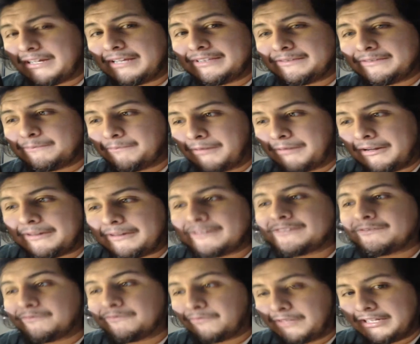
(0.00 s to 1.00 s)
It's it's
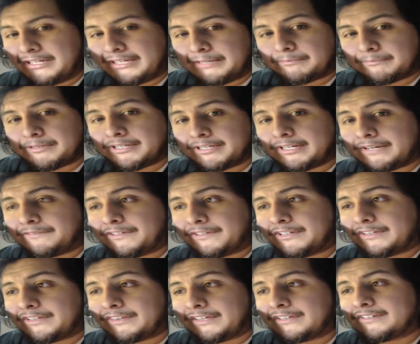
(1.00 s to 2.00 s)
really bringing
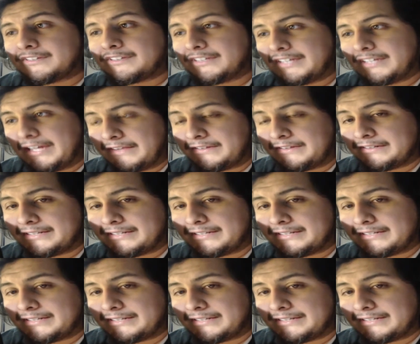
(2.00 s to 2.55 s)
everything together.